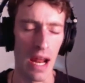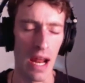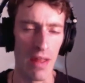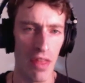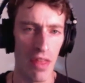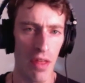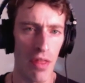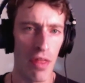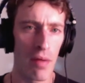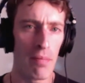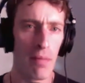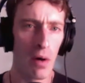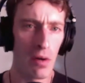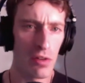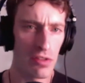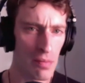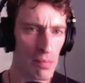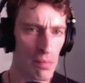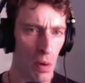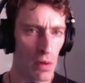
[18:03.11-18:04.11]
And the
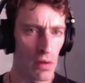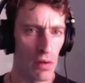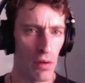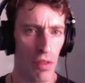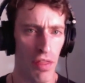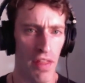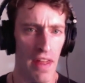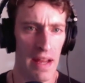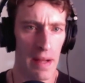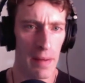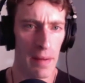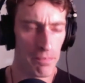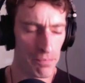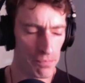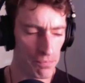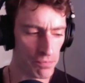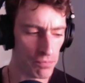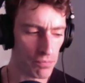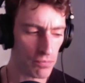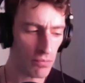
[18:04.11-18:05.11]
most important
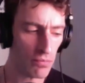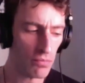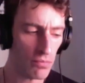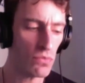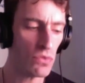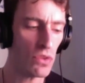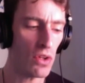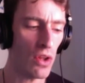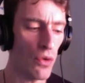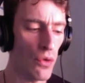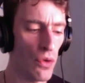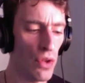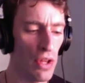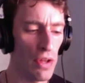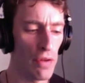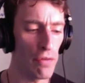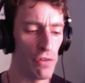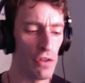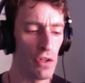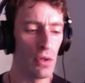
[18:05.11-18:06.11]
thing,
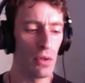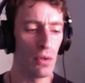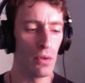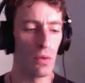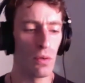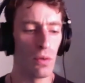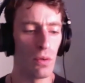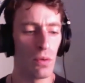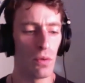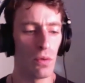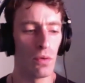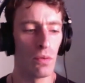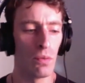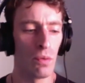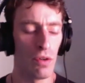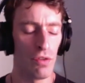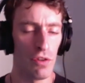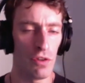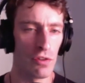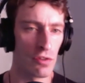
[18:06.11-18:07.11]
if you
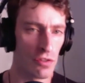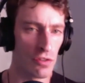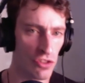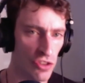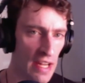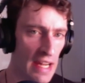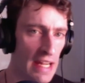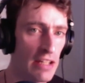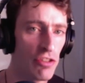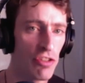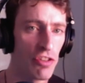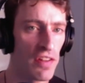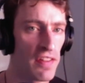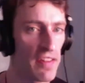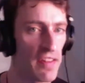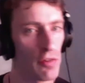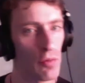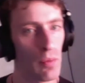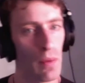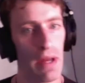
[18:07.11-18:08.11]
change to
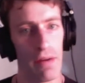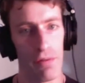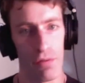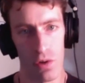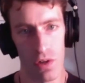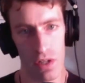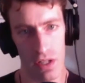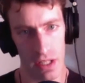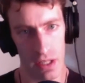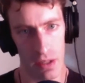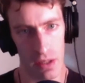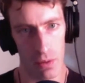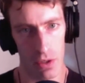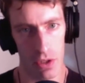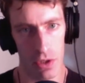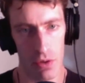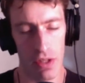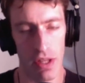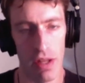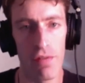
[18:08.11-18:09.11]
this way of working where
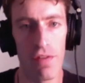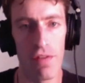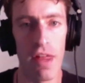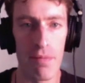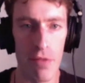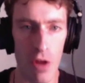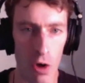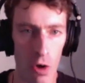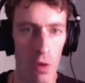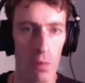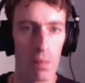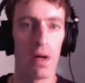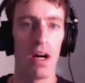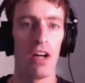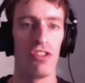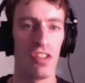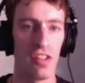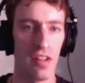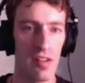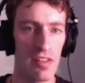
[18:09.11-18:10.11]
you give them the whole
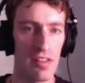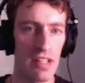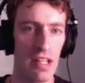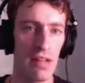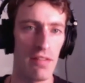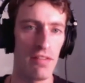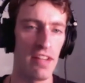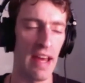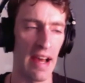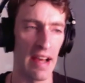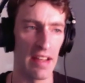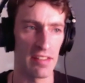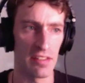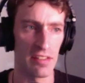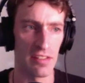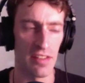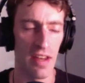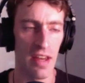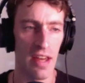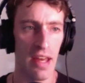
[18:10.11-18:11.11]
project instead of
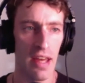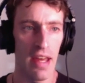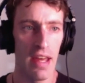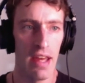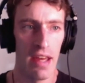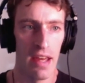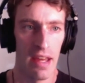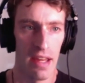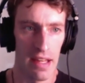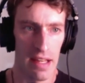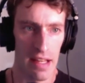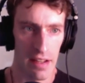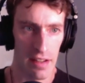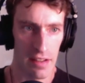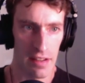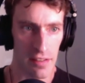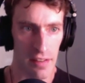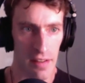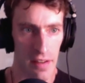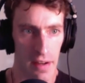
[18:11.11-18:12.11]
tasks,
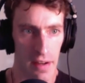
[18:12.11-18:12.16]
is